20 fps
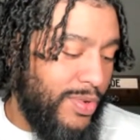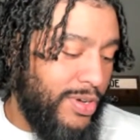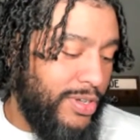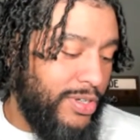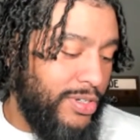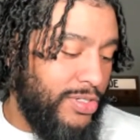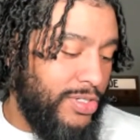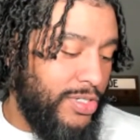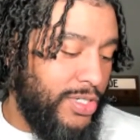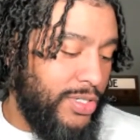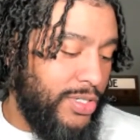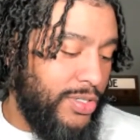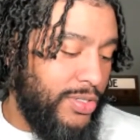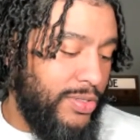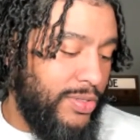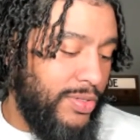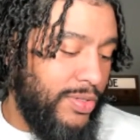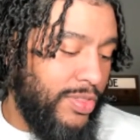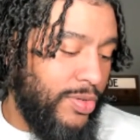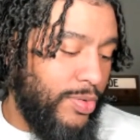1,
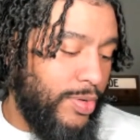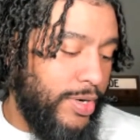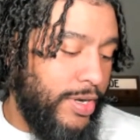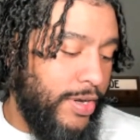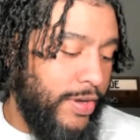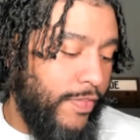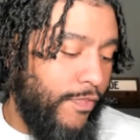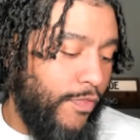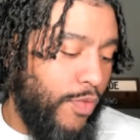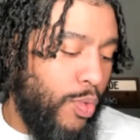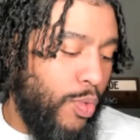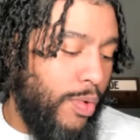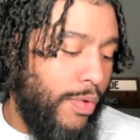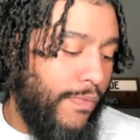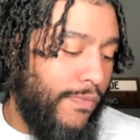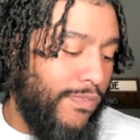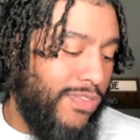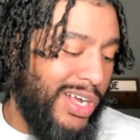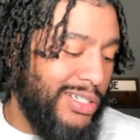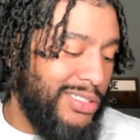2, 3,
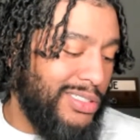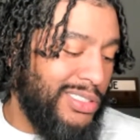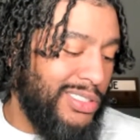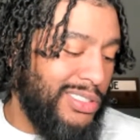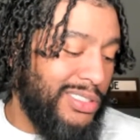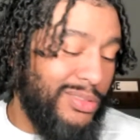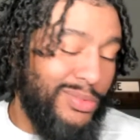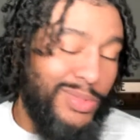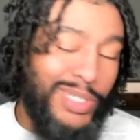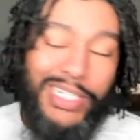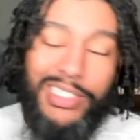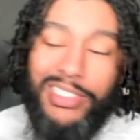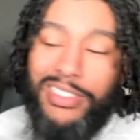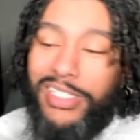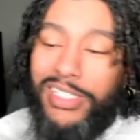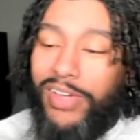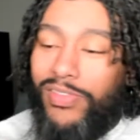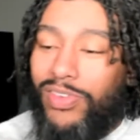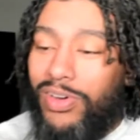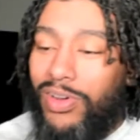4, 5, 6. We
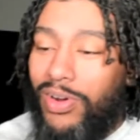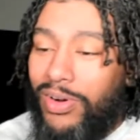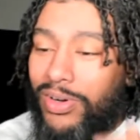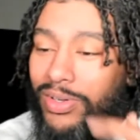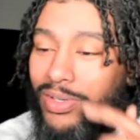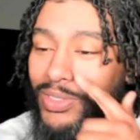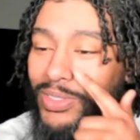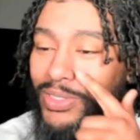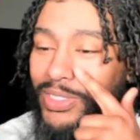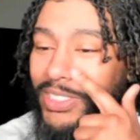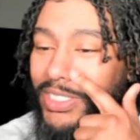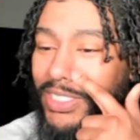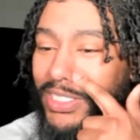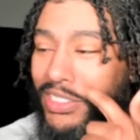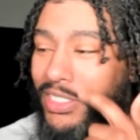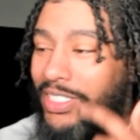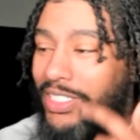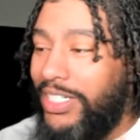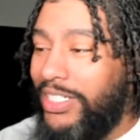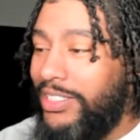got 7 articles
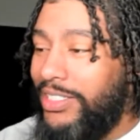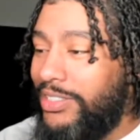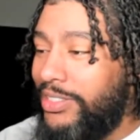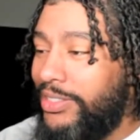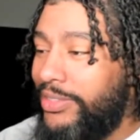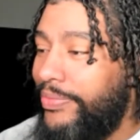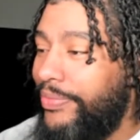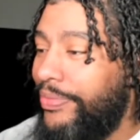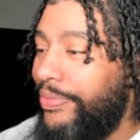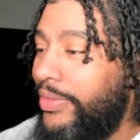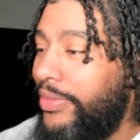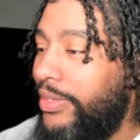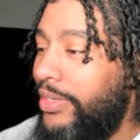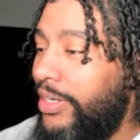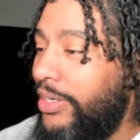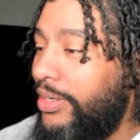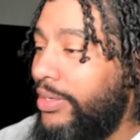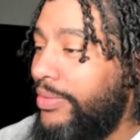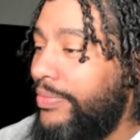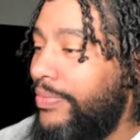in tonight. So
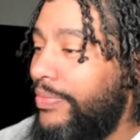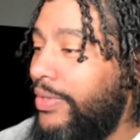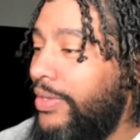yeah,